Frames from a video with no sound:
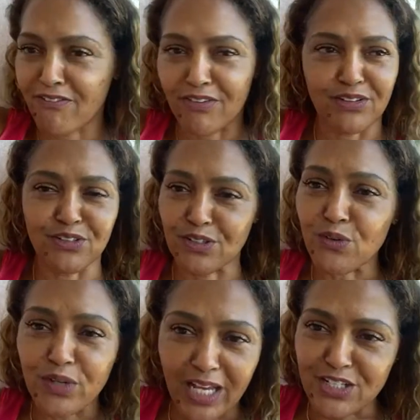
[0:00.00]
and your
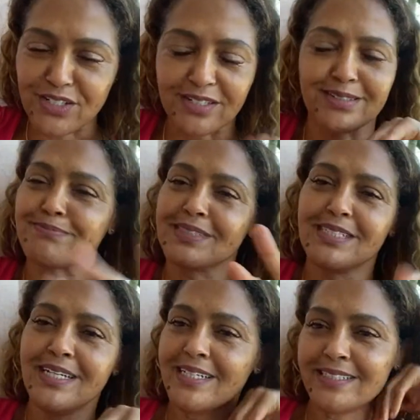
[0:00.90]
location, that,
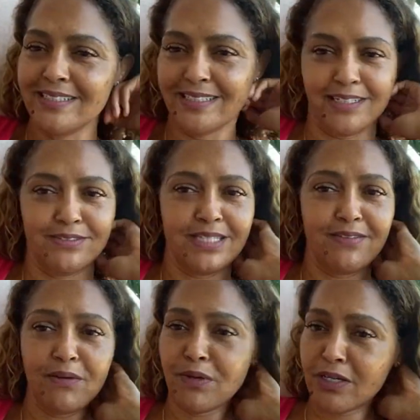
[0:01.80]
if
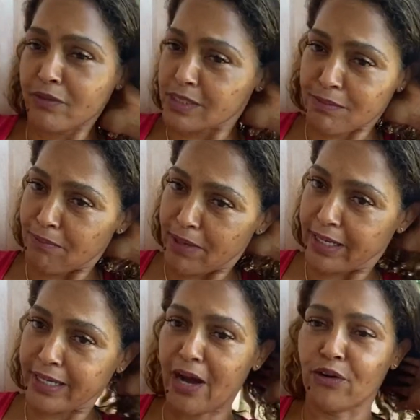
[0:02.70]
they want to know what's in my bank
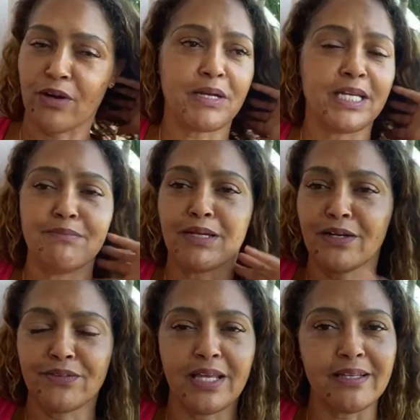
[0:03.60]
account or on my
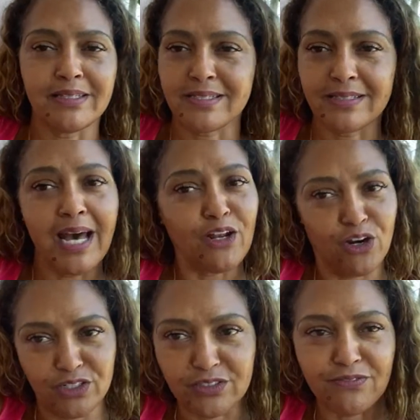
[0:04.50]
email, it's not
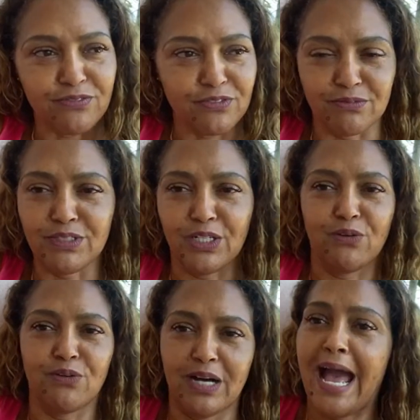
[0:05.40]
hard for,
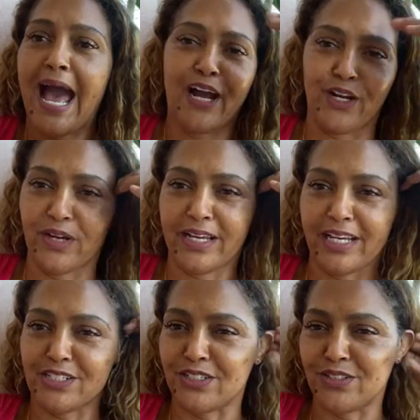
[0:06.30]
a hacker, I guess,
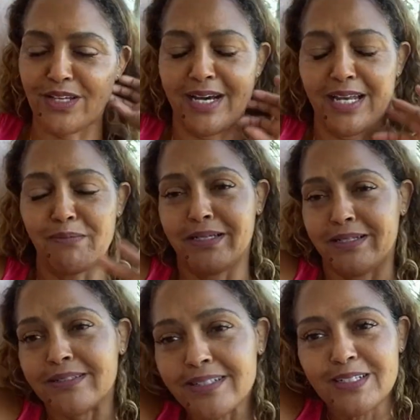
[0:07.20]
to do that. I mean,
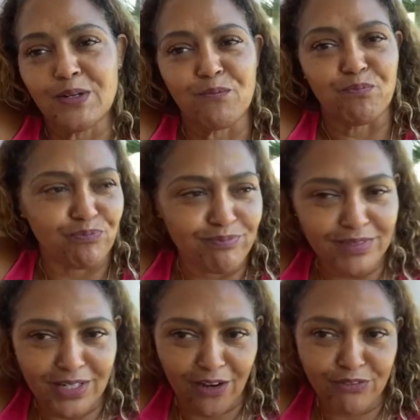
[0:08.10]

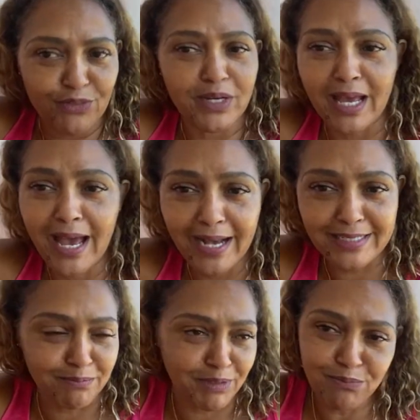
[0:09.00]
if you want to hack
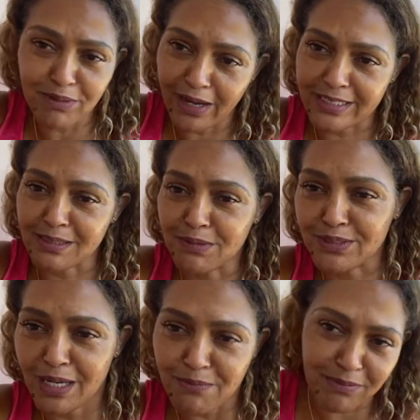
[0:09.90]
somebody, you better hack somebody who's
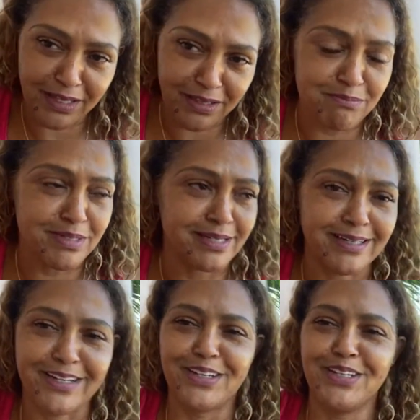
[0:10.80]
got more money than me.
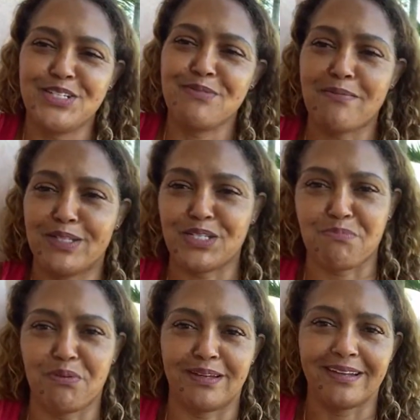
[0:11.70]
She might be
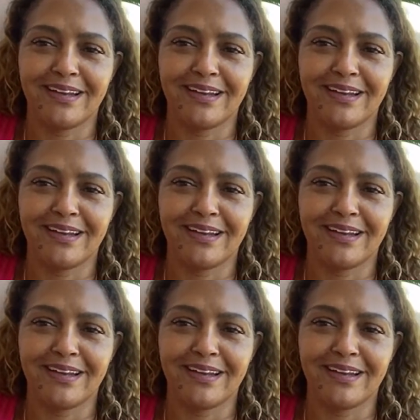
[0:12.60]
disappointed.